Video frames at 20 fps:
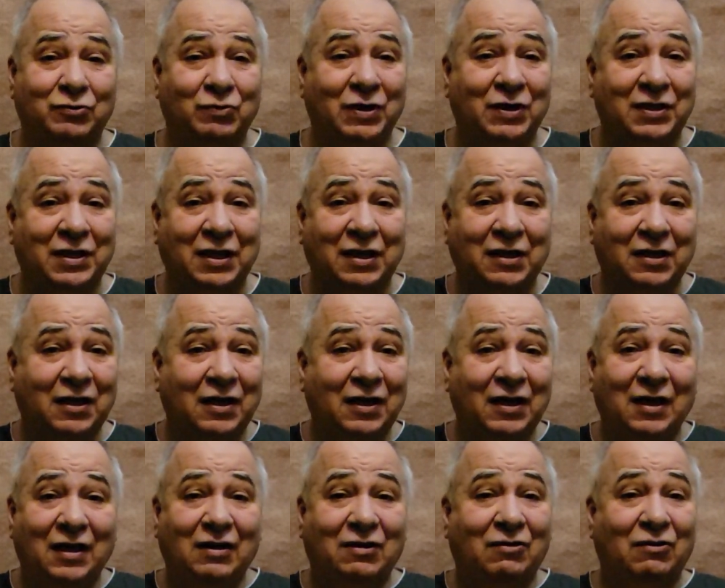with it,
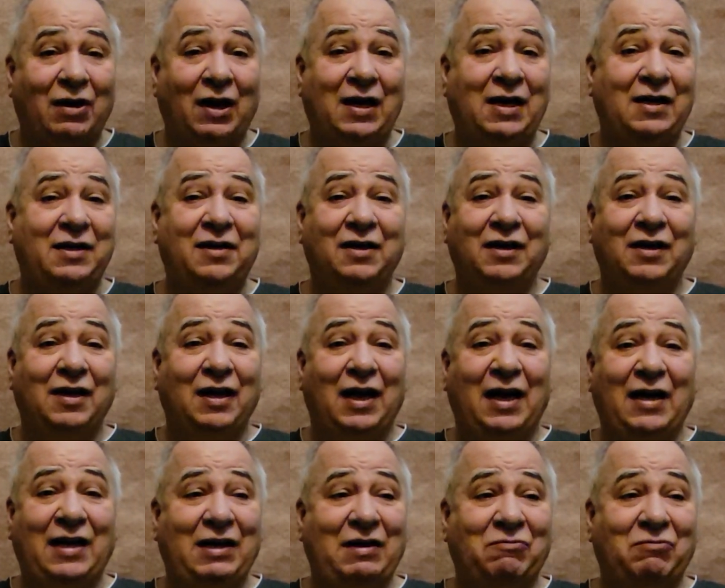right?
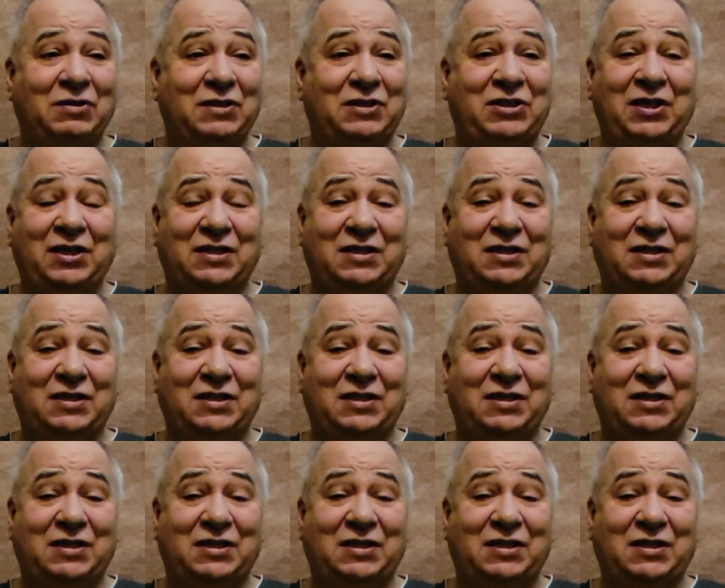And it was